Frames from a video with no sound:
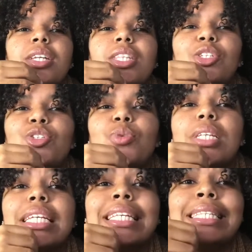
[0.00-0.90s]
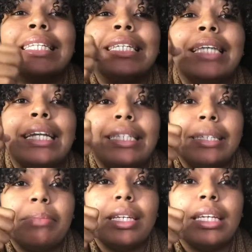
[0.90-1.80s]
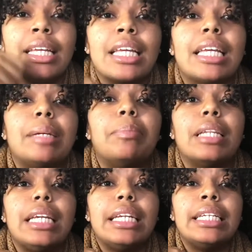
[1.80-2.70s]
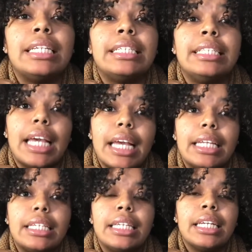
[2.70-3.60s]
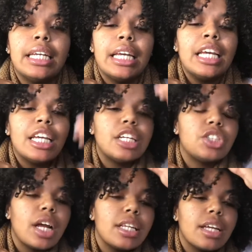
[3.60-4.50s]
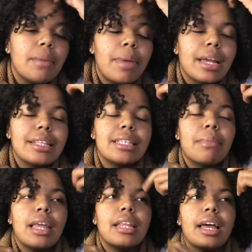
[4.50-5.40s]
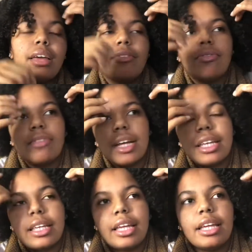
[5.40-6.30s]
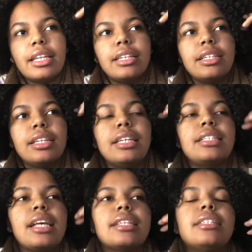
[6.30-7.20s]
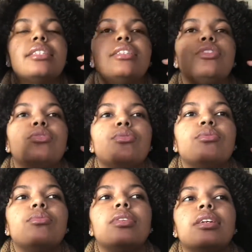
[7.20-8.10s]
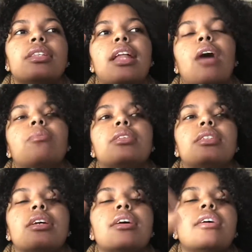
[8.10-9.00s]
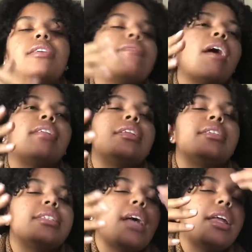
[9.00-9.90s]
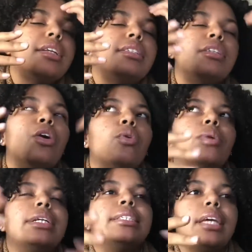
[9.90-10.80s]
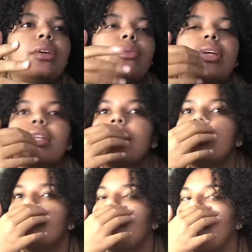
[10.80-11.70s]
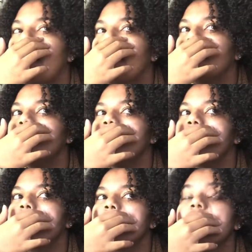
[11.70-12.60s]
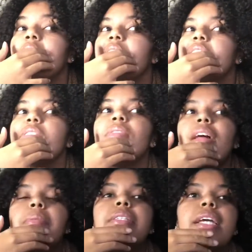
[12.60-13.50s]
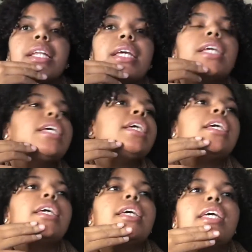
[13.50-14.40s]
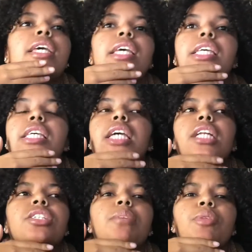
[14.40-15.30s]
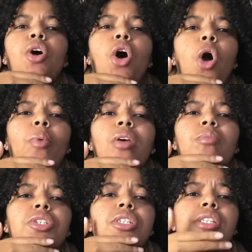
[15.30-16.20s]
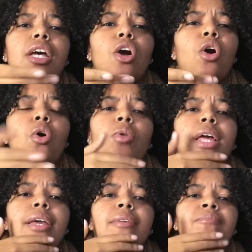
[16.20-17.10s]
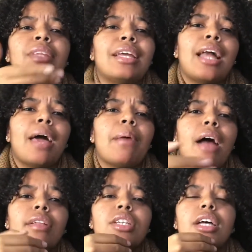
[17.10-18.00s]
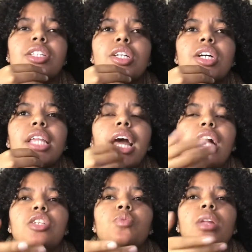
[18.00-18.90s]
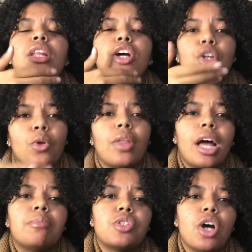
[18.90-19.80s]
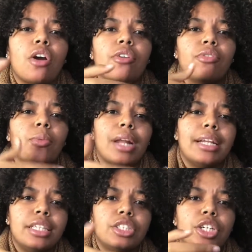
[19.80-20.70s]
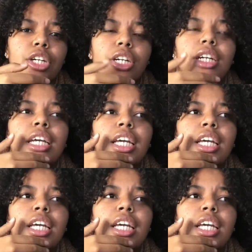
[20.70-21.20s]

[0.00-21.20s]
This dude is dead to me. Complete dead. He tried to come back into my life again. He texted the dude that I was finally decided to go and date with. The dude I was dating. He catched him in the hallway and was just like, oh, like, can I apologize to her? Like, I just want to let her know, like, I'm sorry for what I did to her.